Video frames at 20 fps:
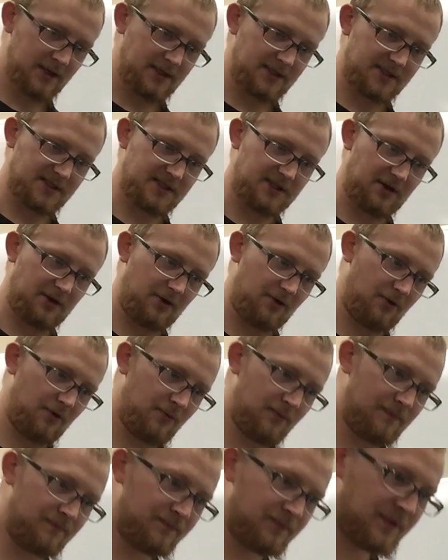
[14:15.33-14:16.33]
So
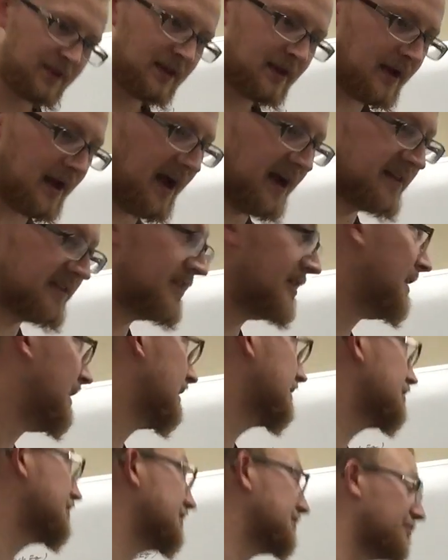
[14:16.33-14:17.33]
I think
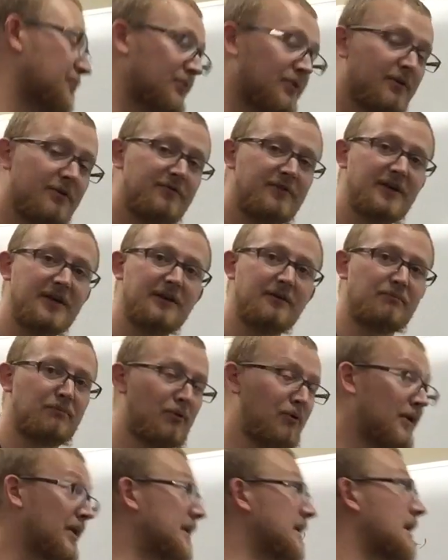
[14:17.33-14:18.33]
I just proved a good
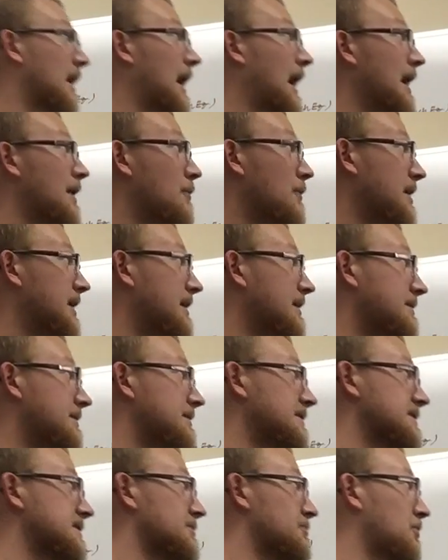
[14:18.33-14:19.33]
point. I went into
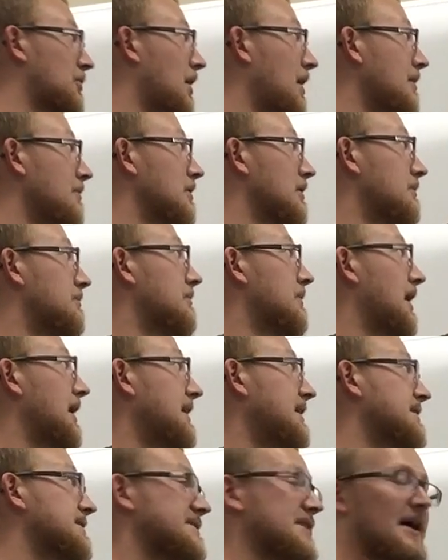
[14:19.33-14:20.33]
this problem, I
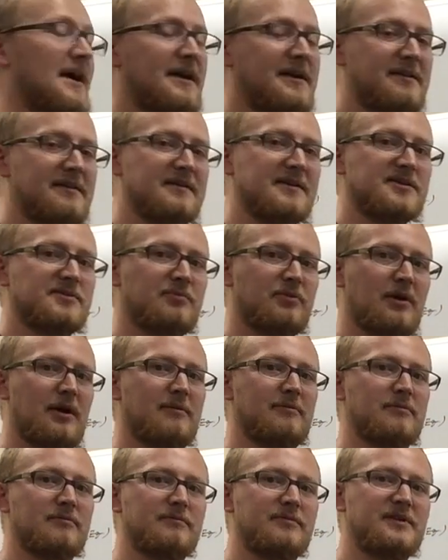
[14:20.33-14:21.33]
designed this
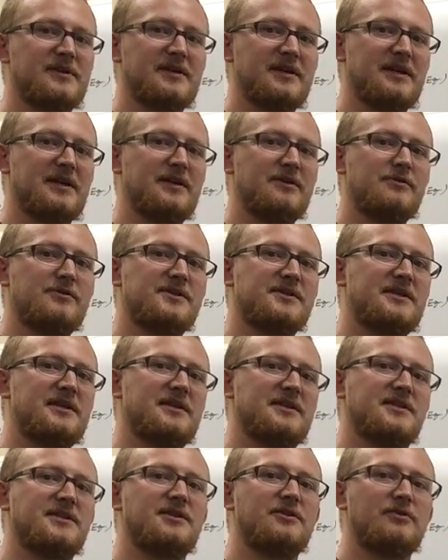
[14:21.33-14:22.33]
problem to use
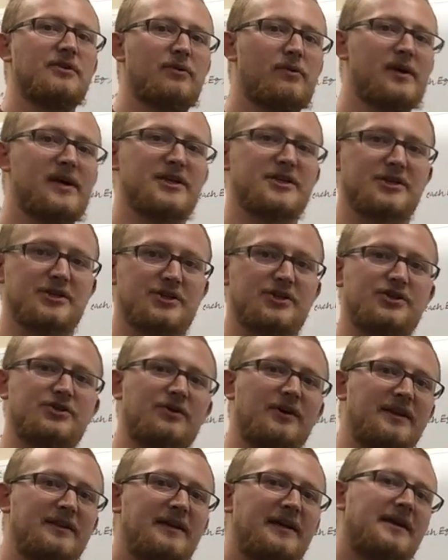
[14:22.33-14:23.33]
these two equations
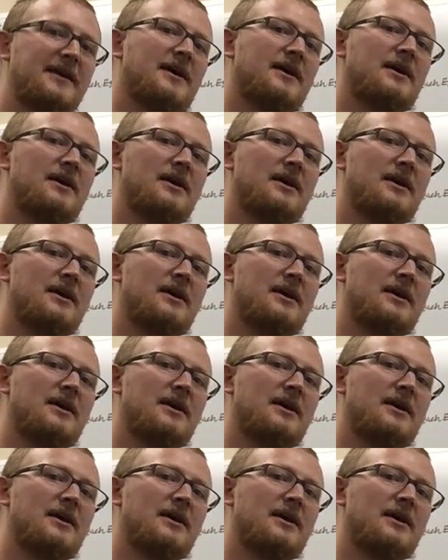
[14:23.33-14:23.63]
jointly,